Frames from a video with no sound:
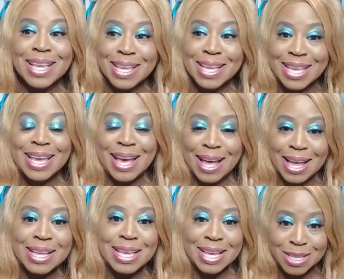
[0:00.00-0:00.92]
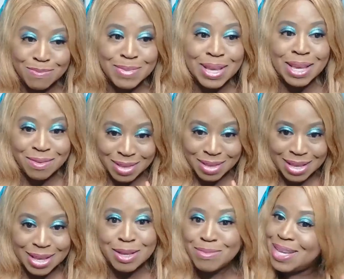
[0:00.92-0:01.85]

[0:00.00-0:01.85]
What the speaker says: Yeah, it's made for them.